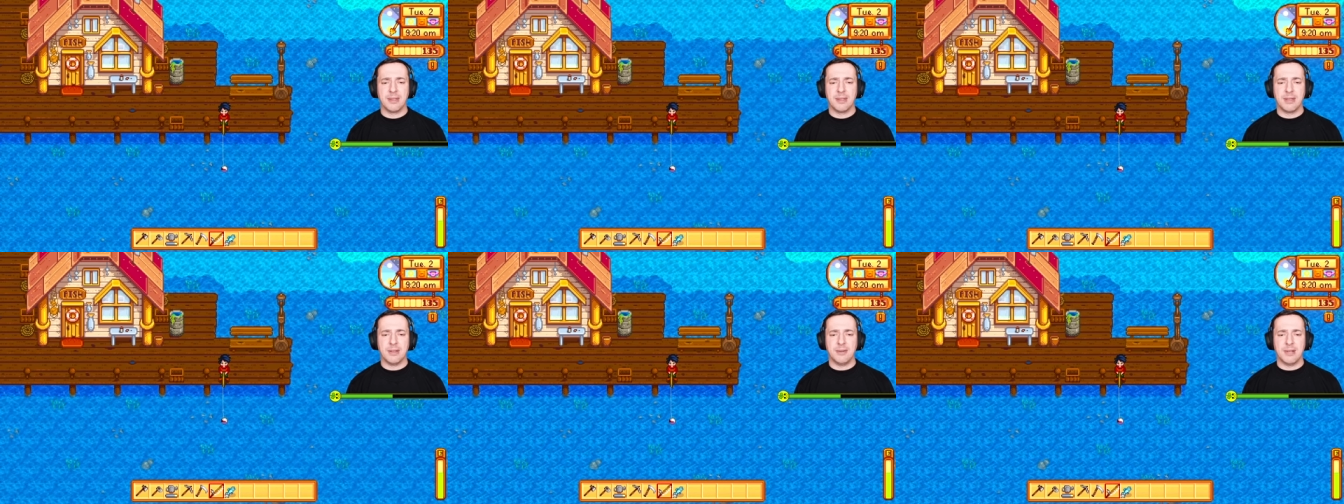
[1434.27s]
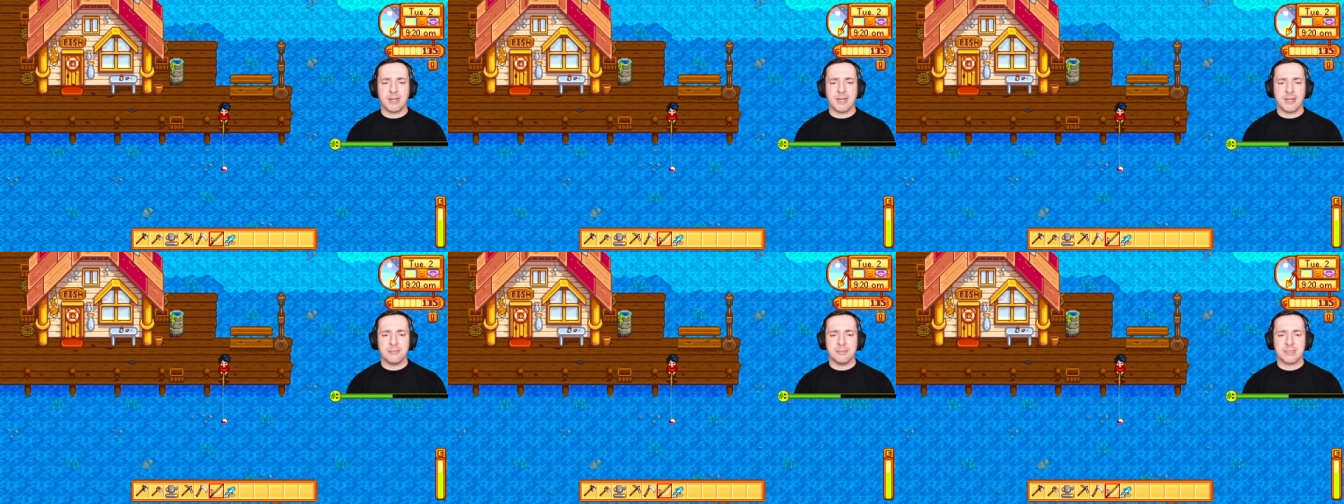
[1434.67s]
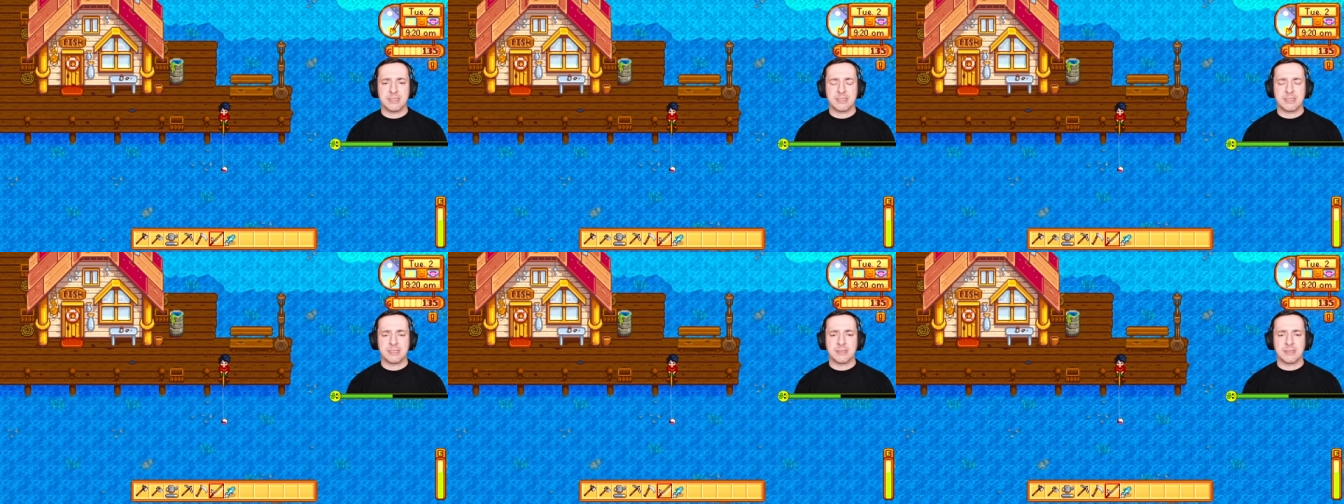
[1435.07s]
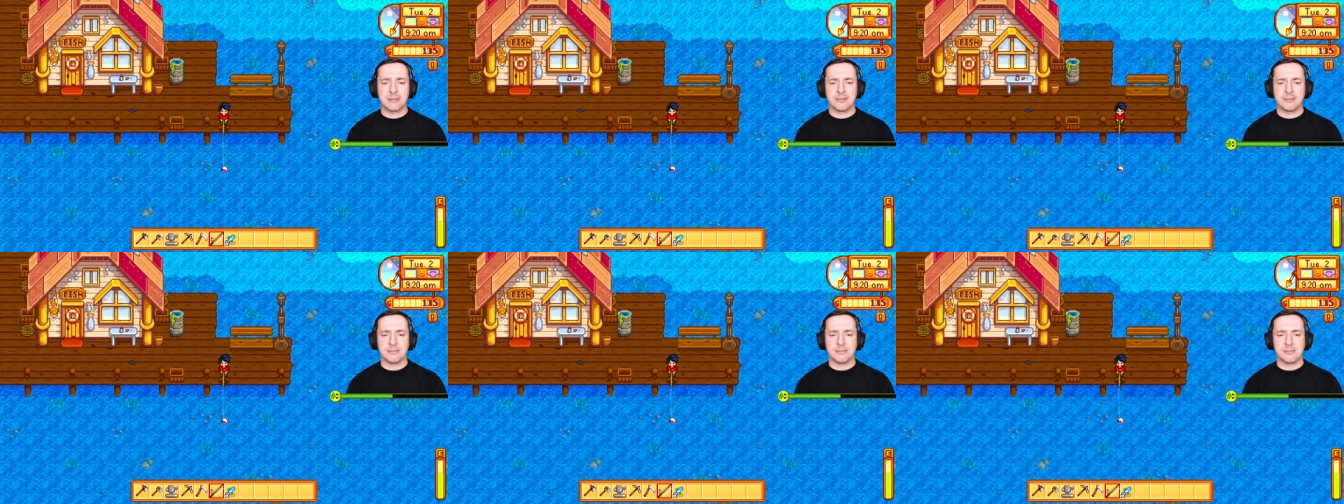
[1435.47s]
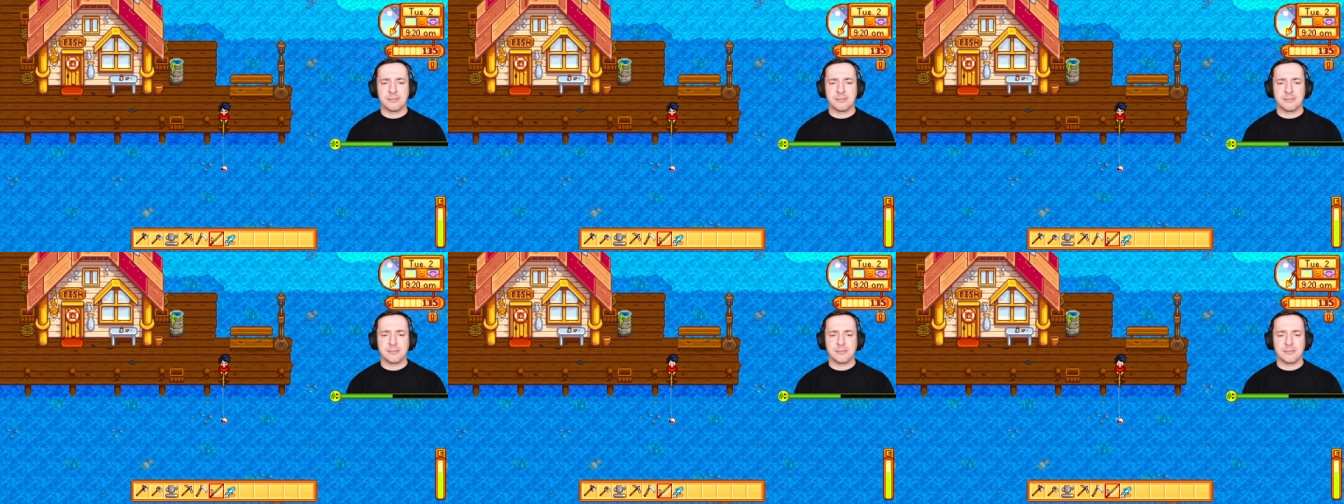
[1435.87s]
Here it comes.
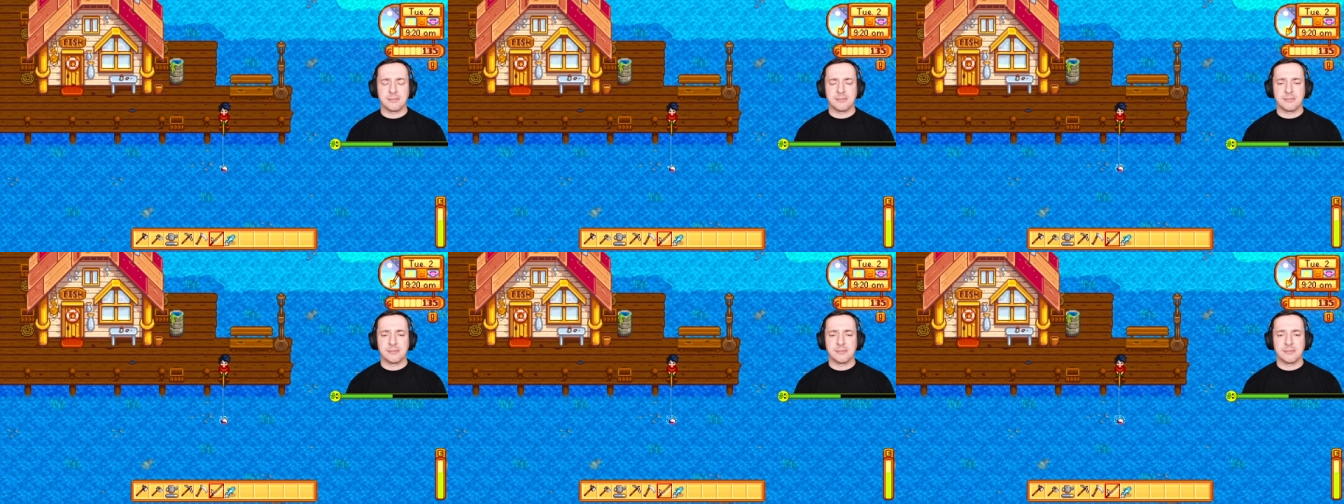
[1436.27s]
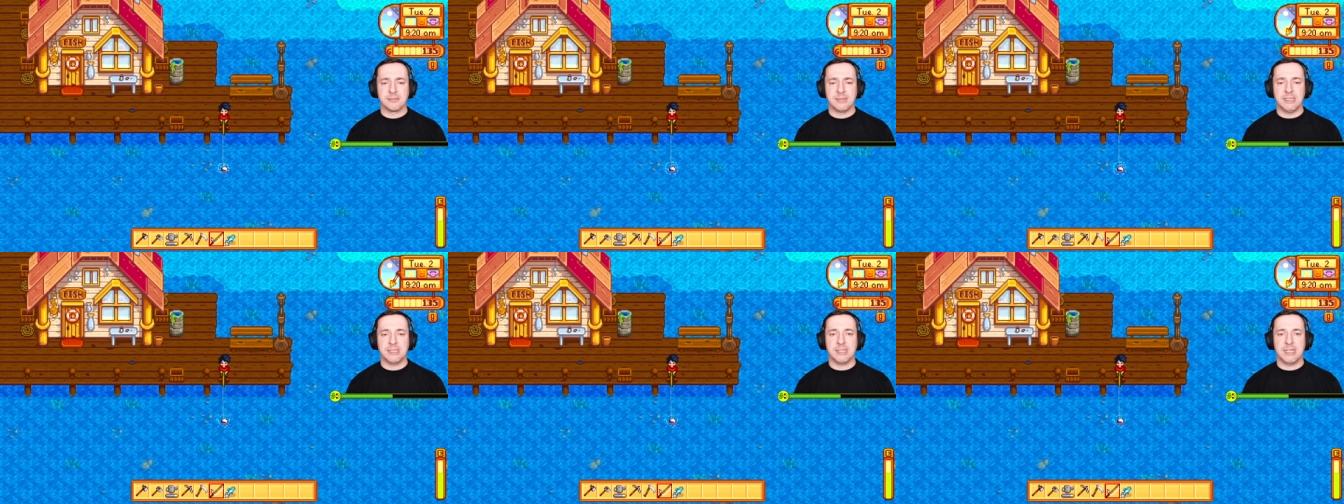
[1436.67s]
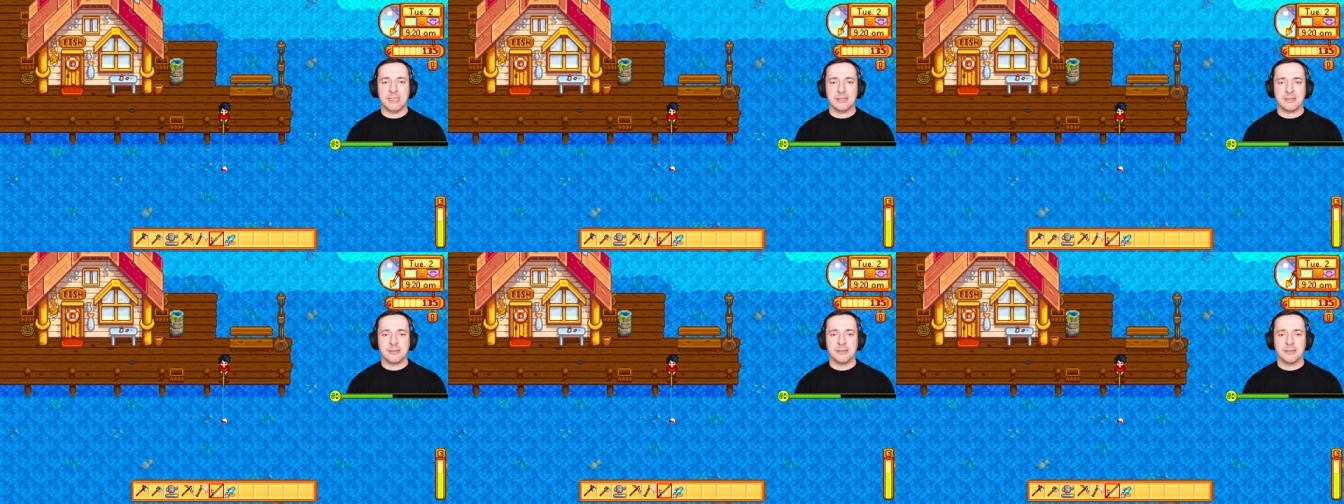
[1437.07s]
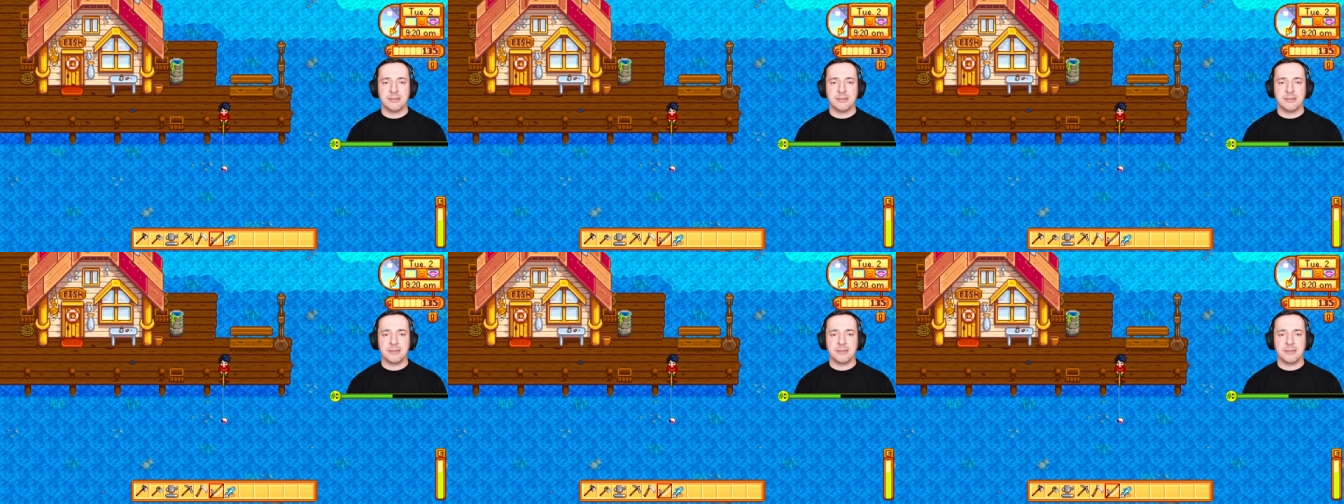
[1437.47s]
He says.